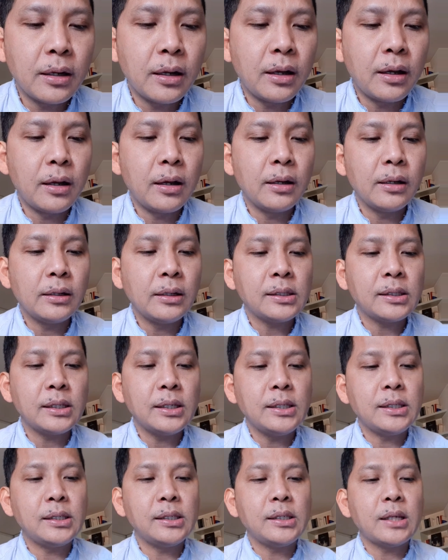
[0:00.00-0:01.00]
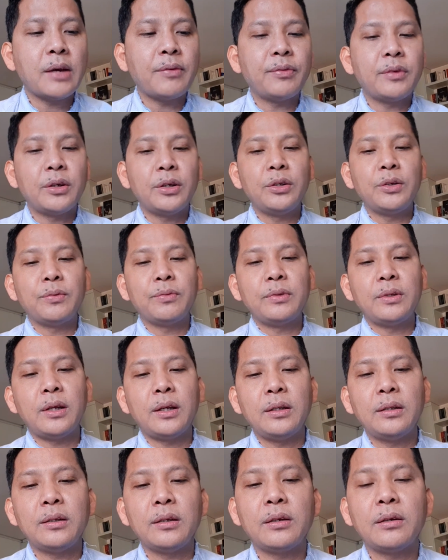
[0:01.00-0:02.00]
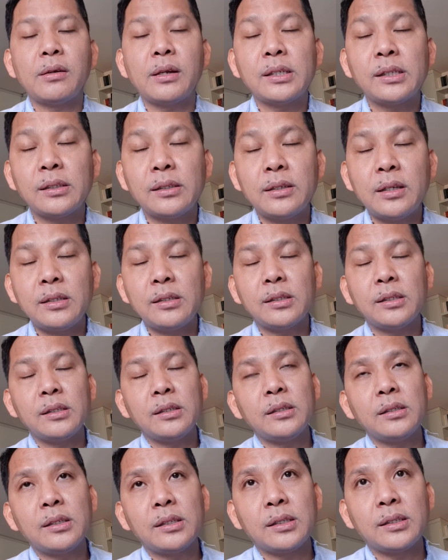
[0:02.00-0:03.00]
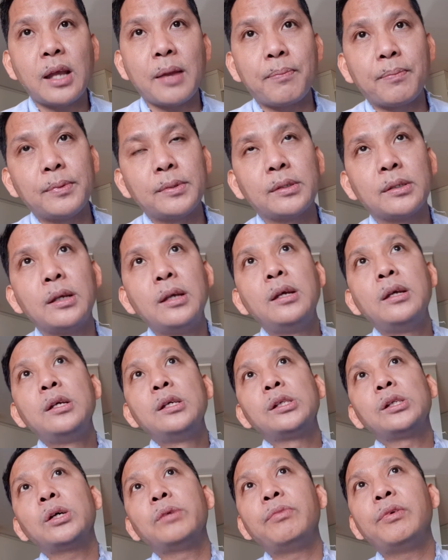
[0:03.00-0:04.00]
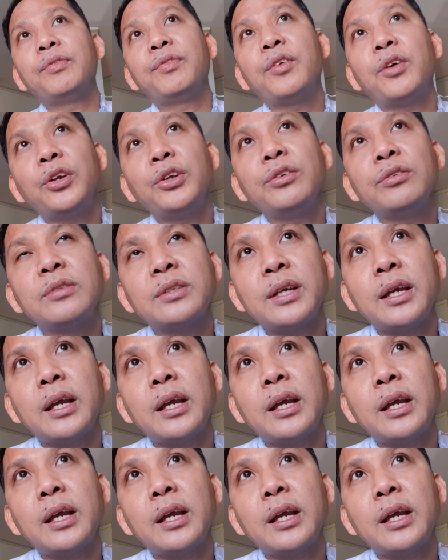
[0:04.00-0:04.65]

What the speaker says: it is easy after you've done the residency step. So before you